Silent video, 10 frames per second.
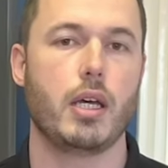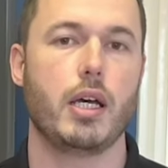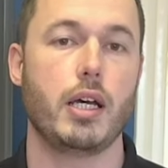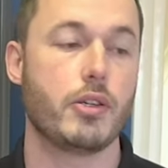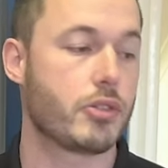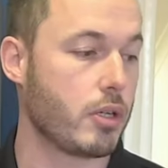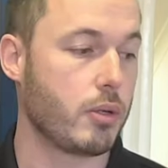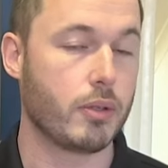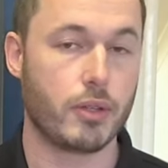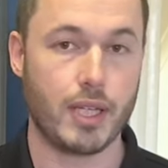Uh,
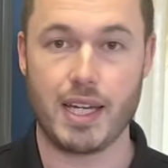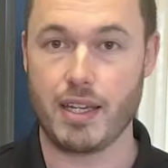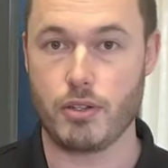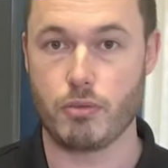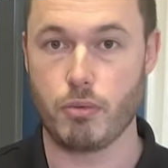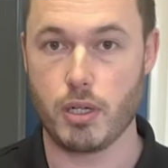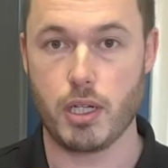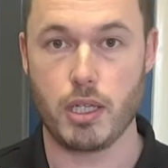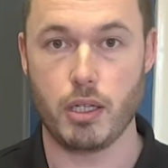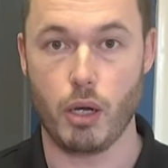so that is
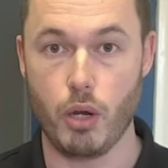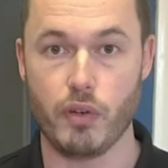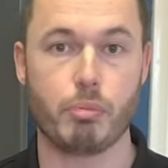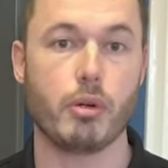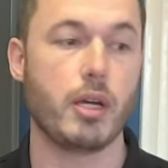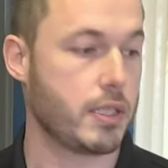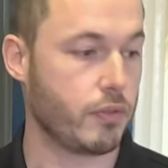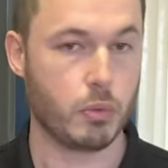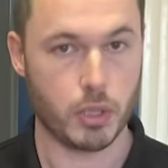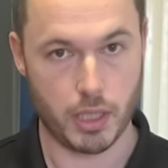really overpriced
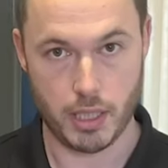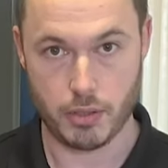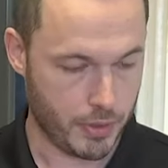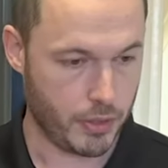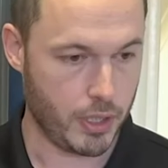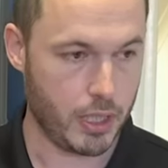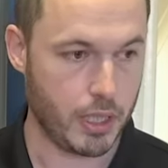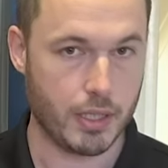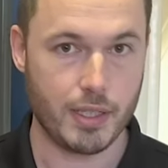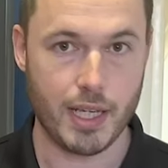for what it is.
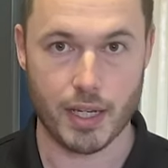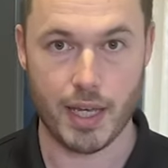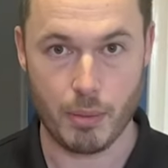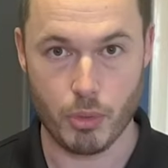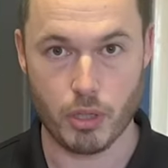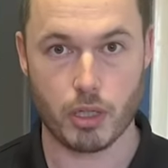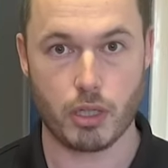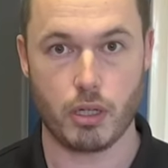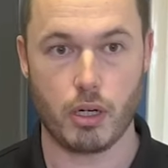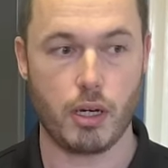The neck hammock
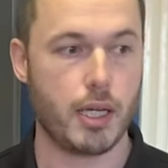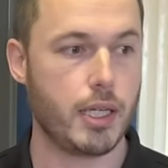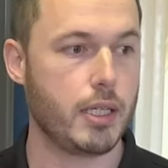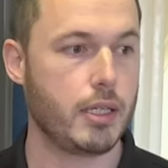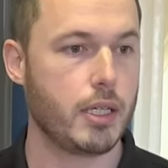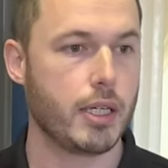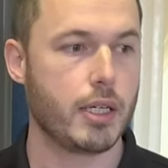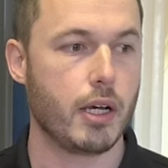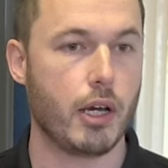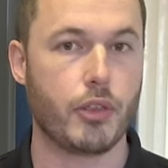I,
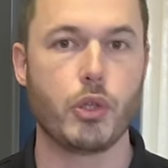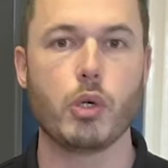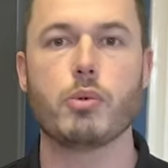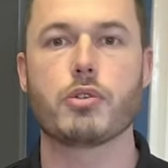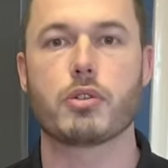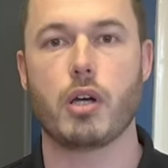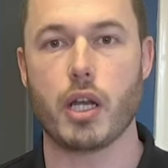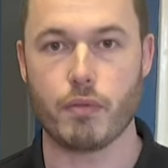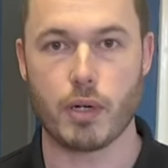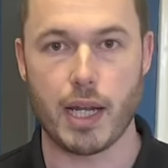I thought was
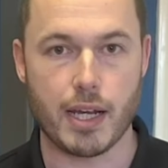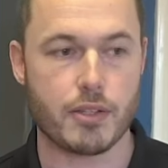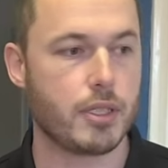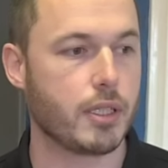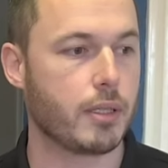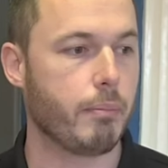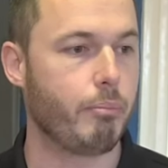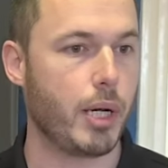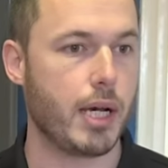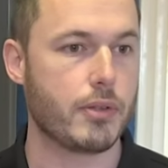kind of relaxing,
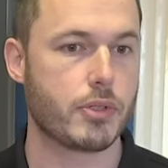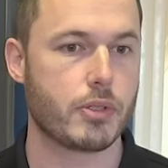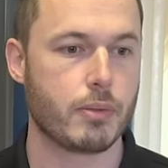but